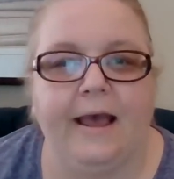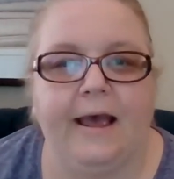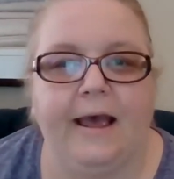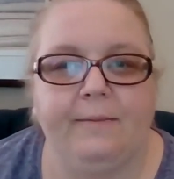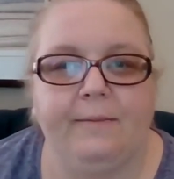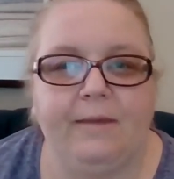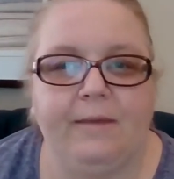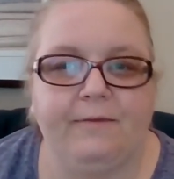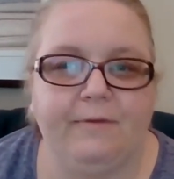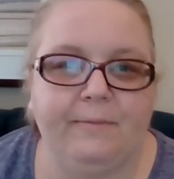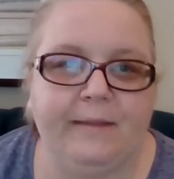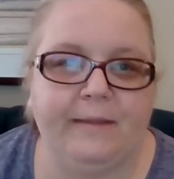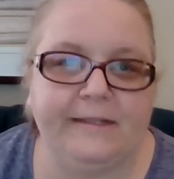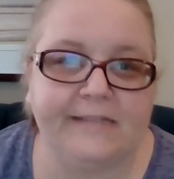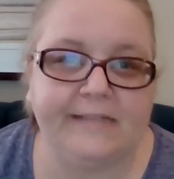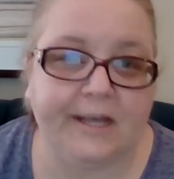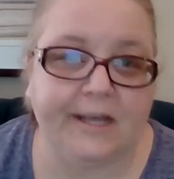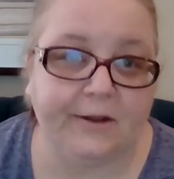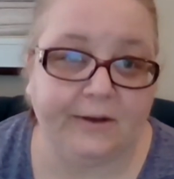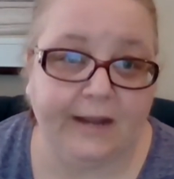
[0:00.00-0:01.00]
um, if it
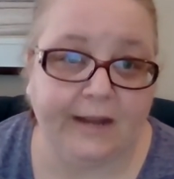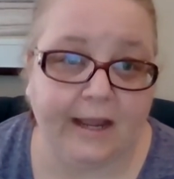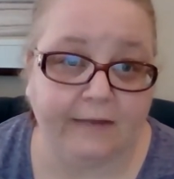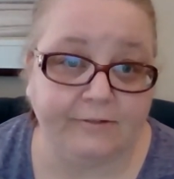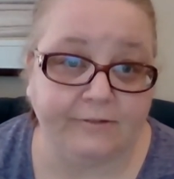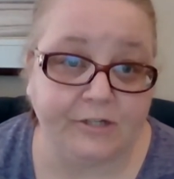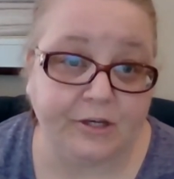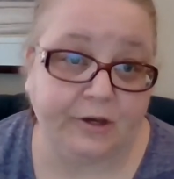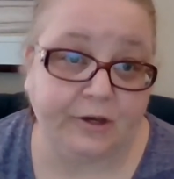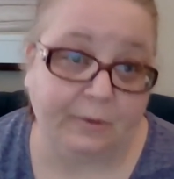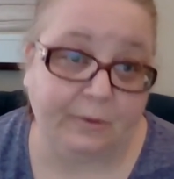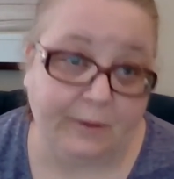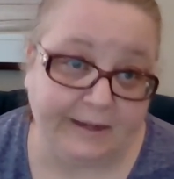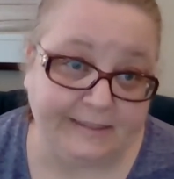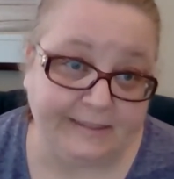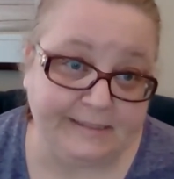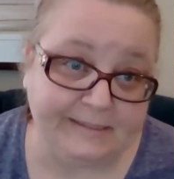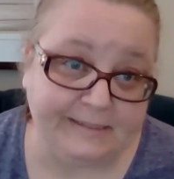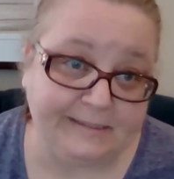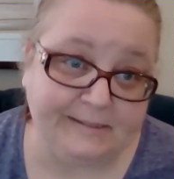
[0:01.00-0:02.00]
means I only have to cook
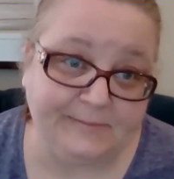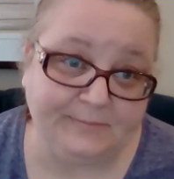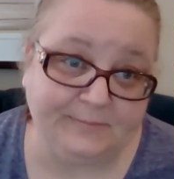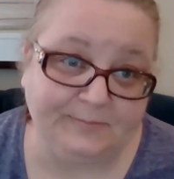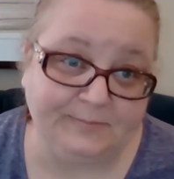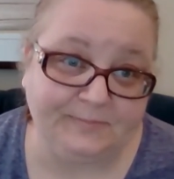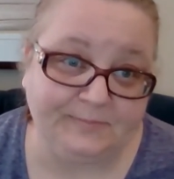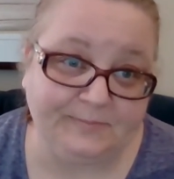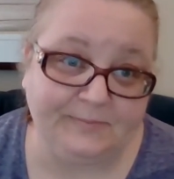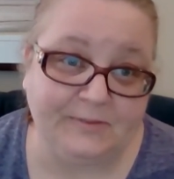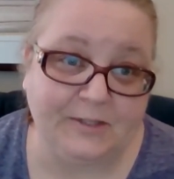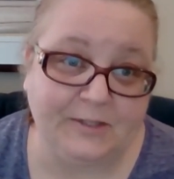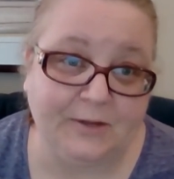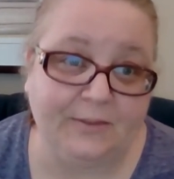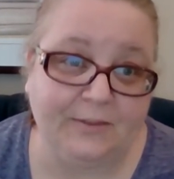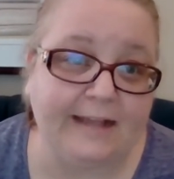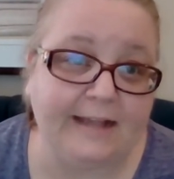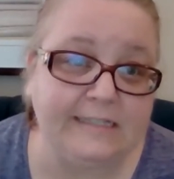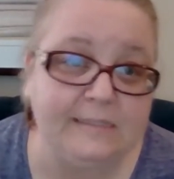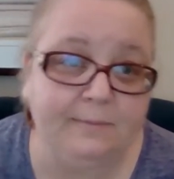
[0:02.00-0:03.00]
once. So
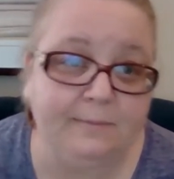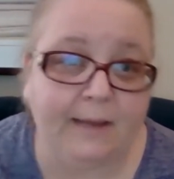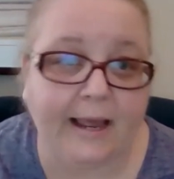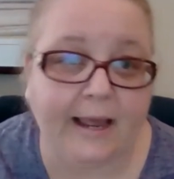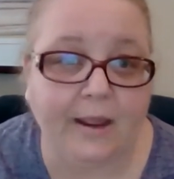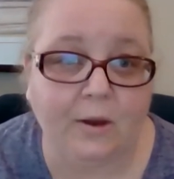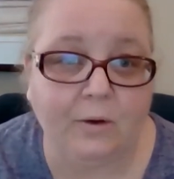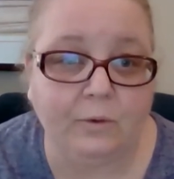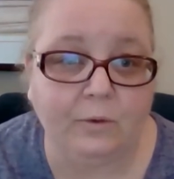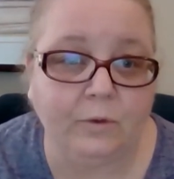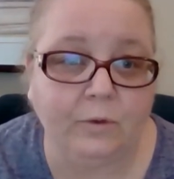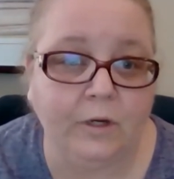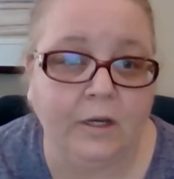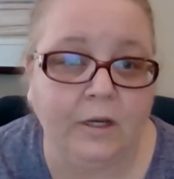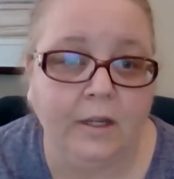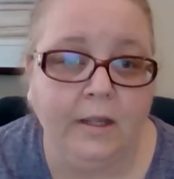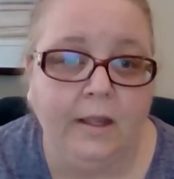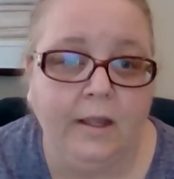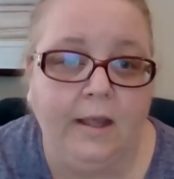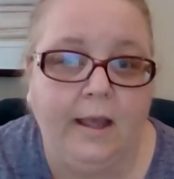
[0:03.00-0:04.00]
that's my
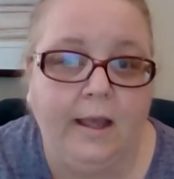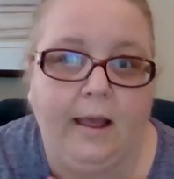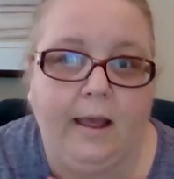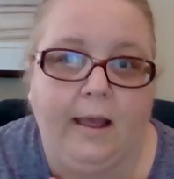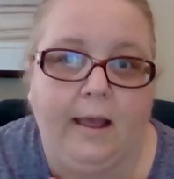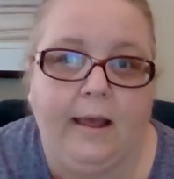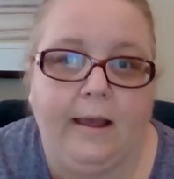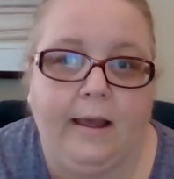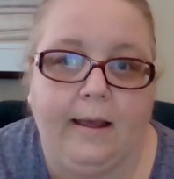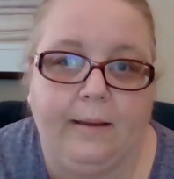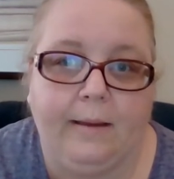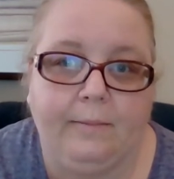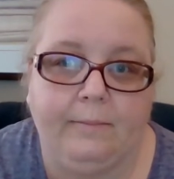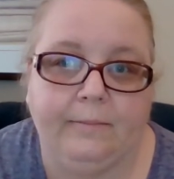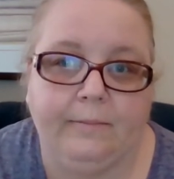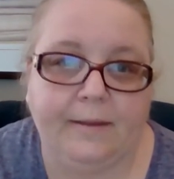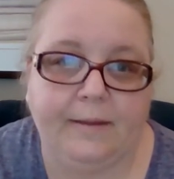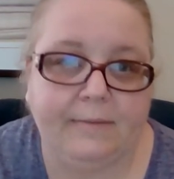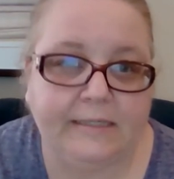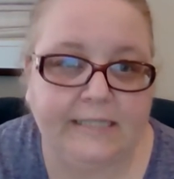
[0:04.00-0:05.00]
own um,
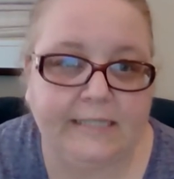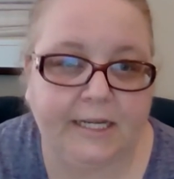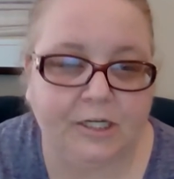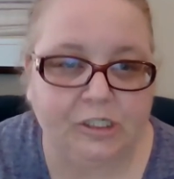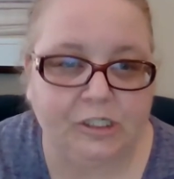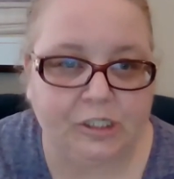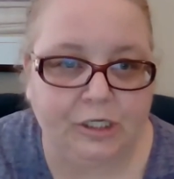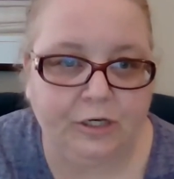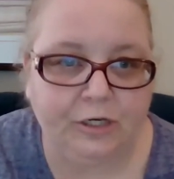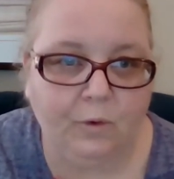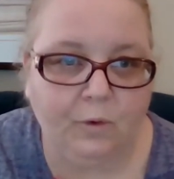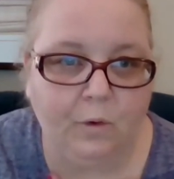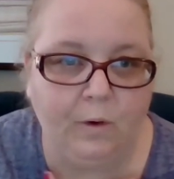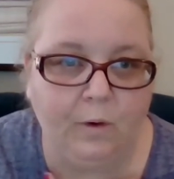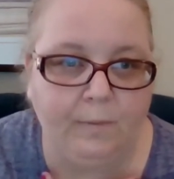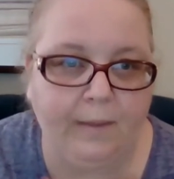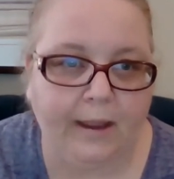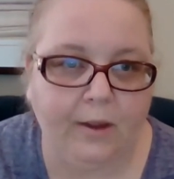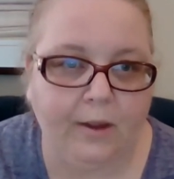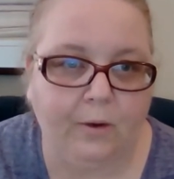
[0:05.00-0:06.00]
limitation
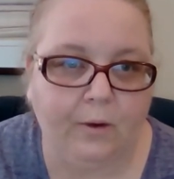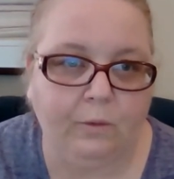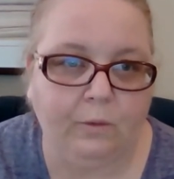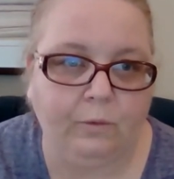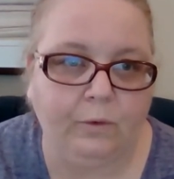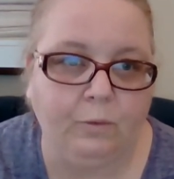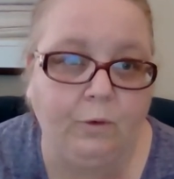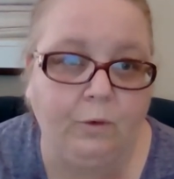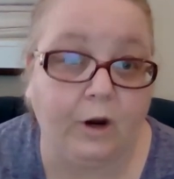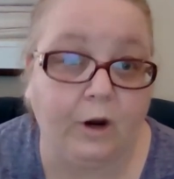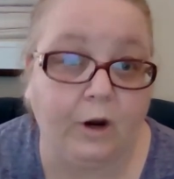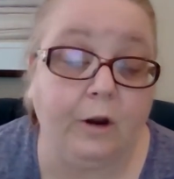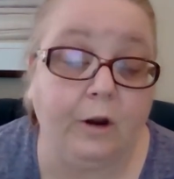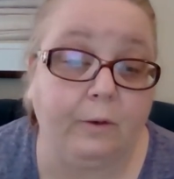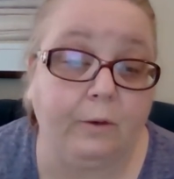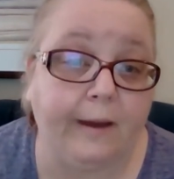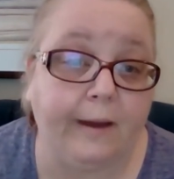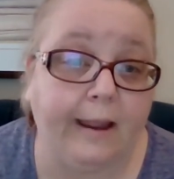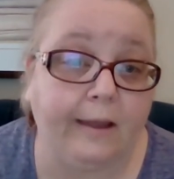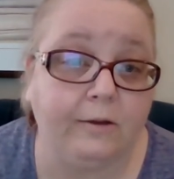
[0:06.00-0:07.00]
or my own
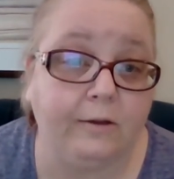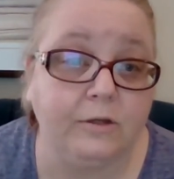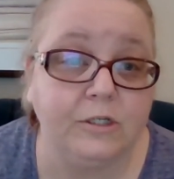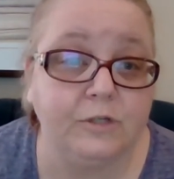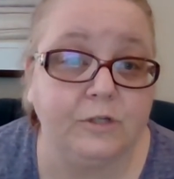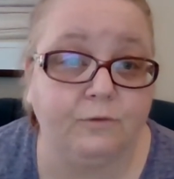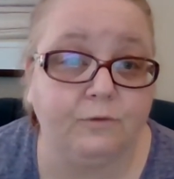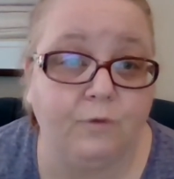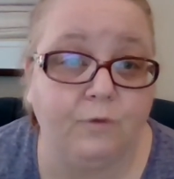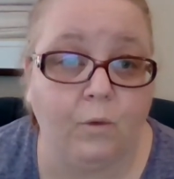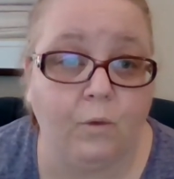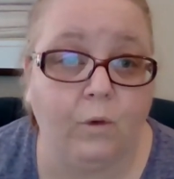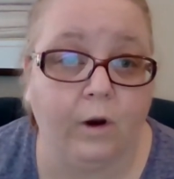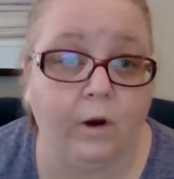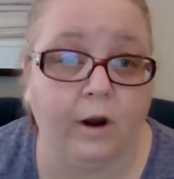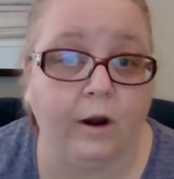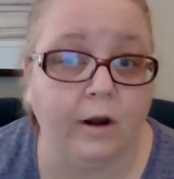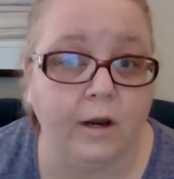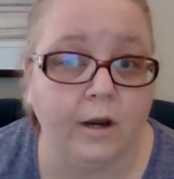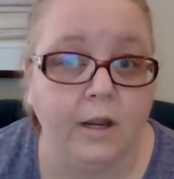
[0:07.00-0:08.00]
workaround
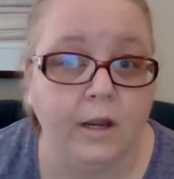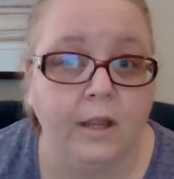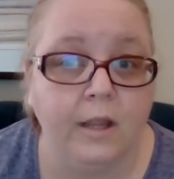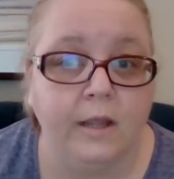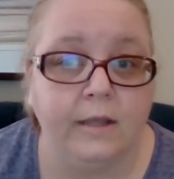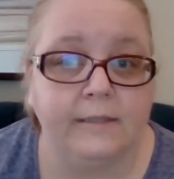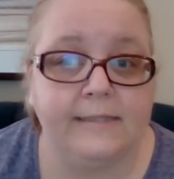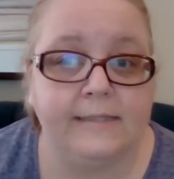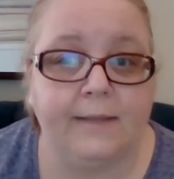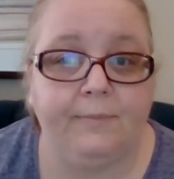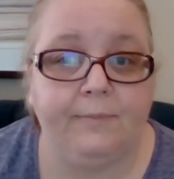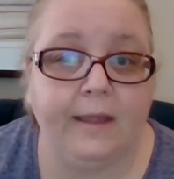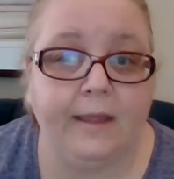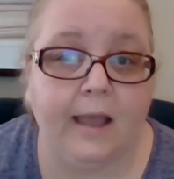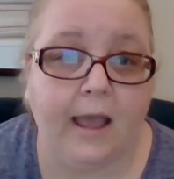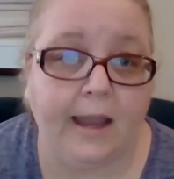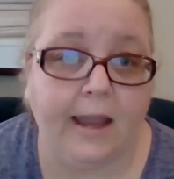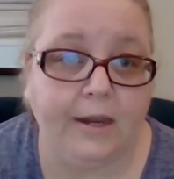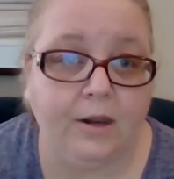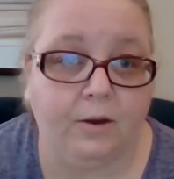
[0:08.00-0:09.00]
for something
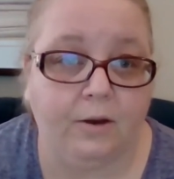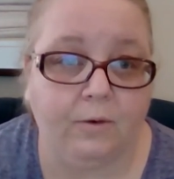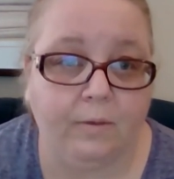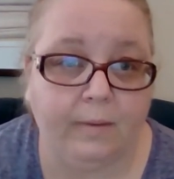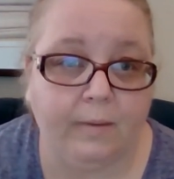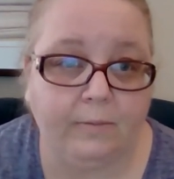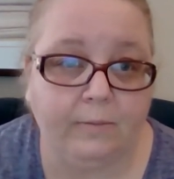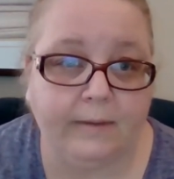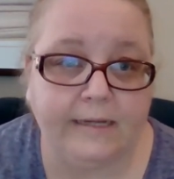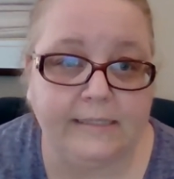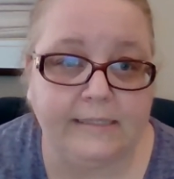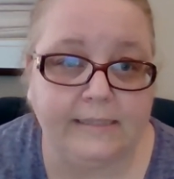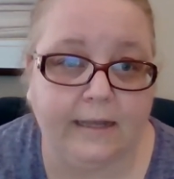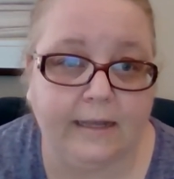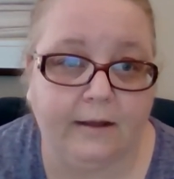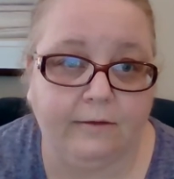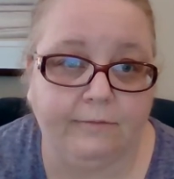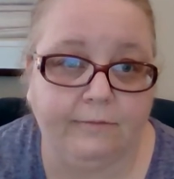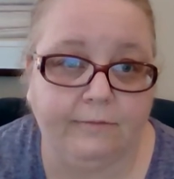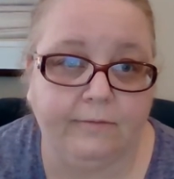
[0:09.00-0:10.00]
I know about
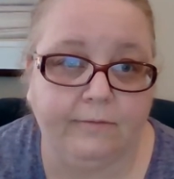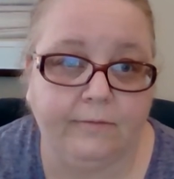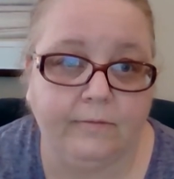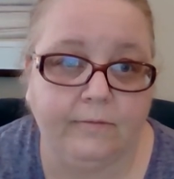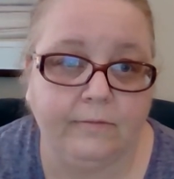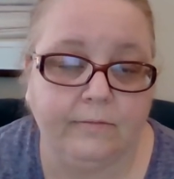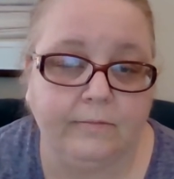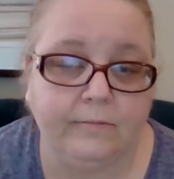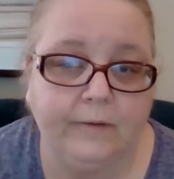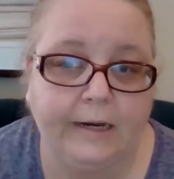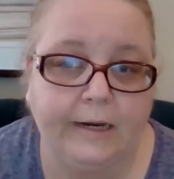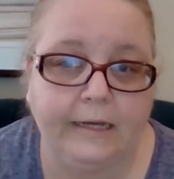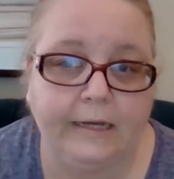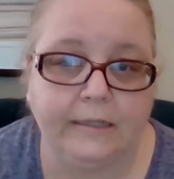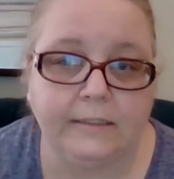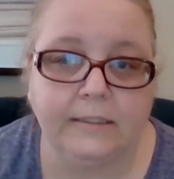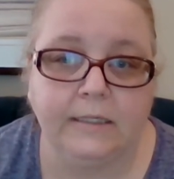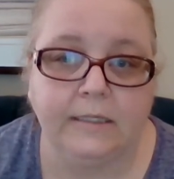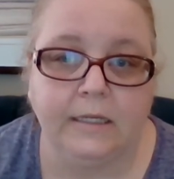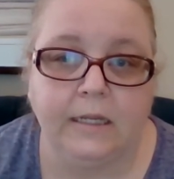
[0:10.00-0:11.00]
myself,
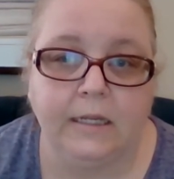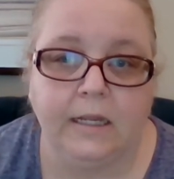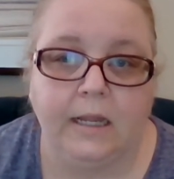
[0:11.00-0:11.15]
right?